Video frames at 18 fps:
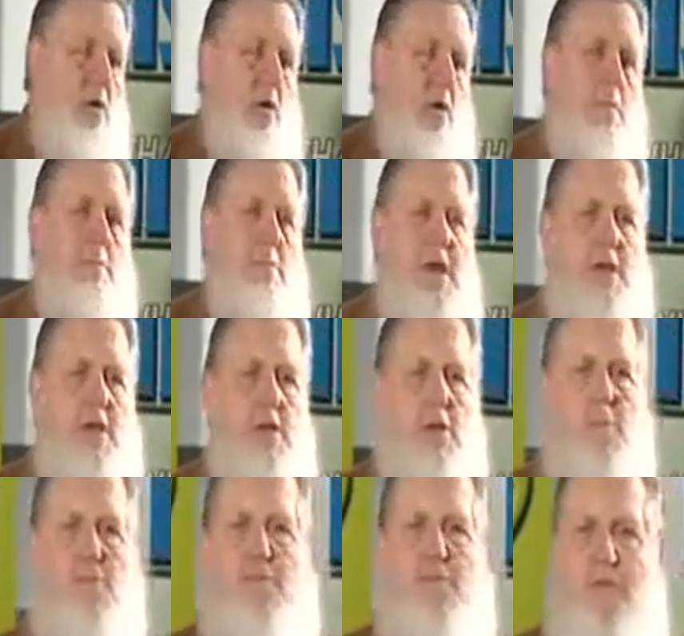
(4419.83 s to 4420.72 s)

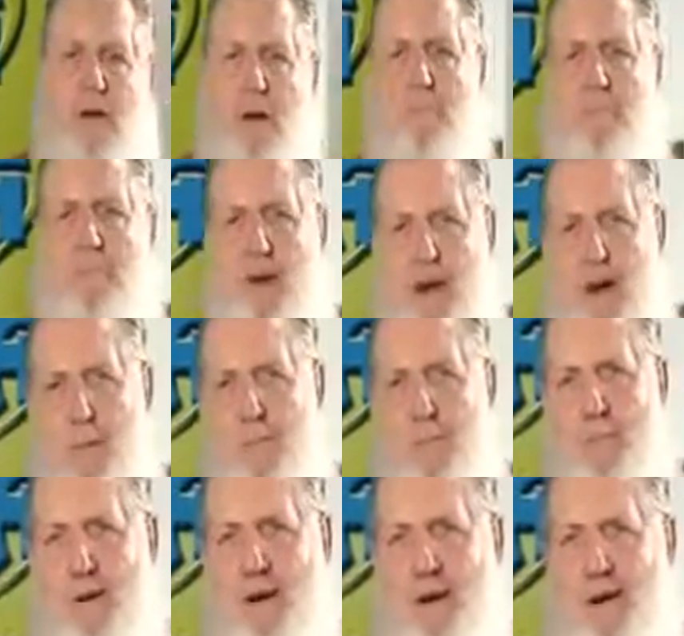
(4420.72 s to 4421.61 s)
Minhum, from
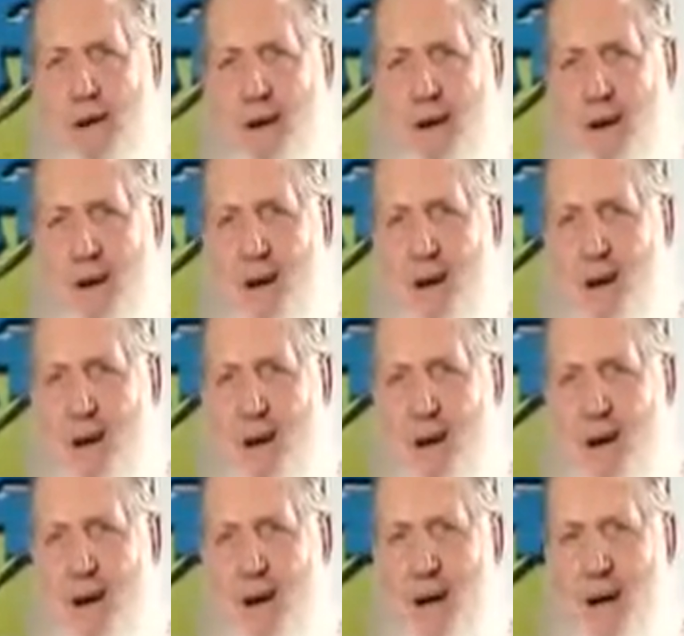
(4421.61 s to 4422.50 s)
them,
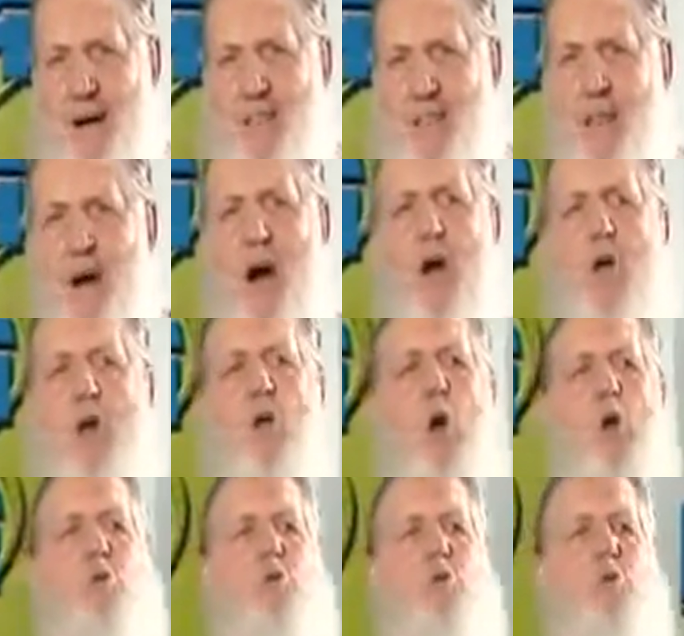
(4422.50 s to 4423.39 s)
are
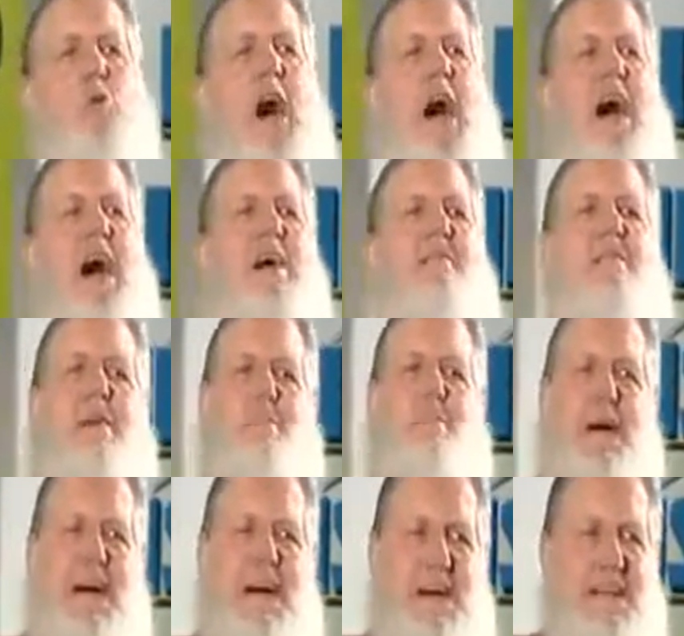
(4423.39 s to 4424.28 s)
those who have
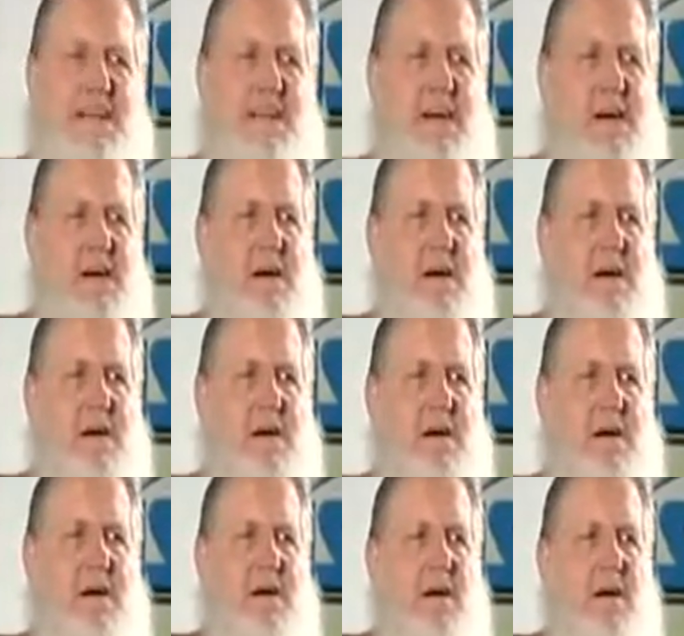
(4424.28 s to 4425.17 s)
iman.
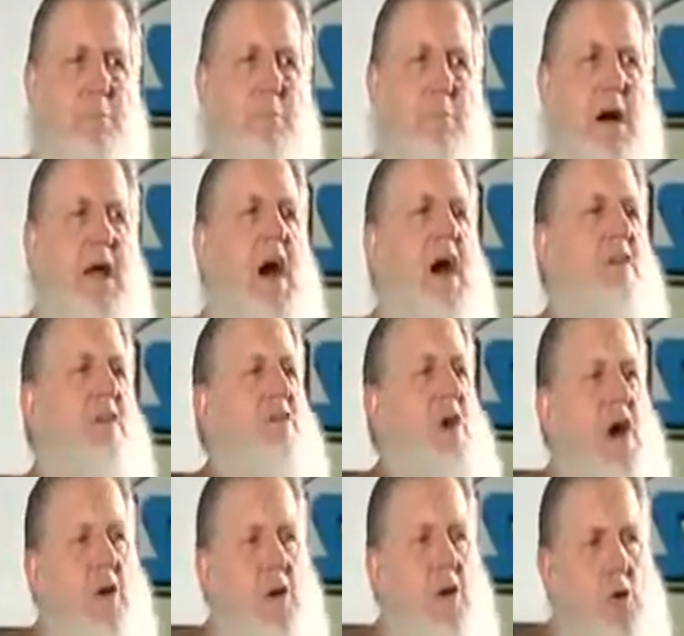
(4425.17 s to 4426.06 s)
But
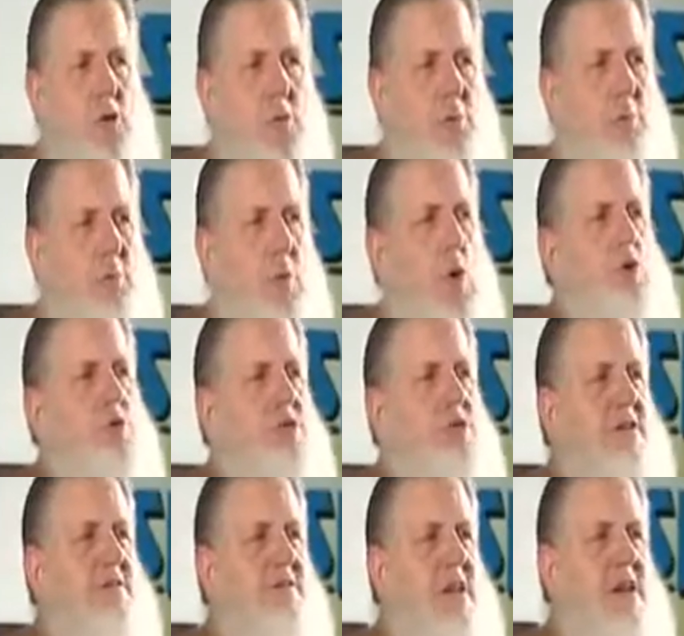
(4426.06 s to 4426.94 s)
aktharahum, most
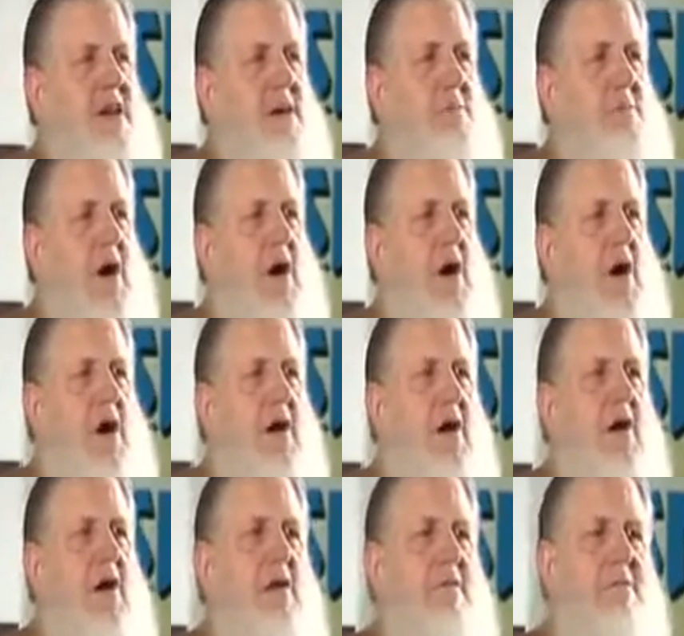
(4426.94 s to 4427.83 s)
of them are
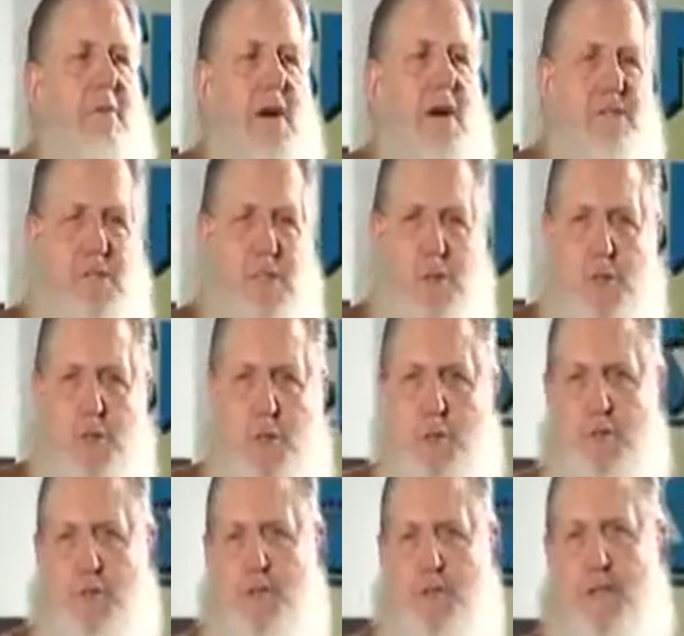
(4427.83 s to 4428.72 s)
fasikun.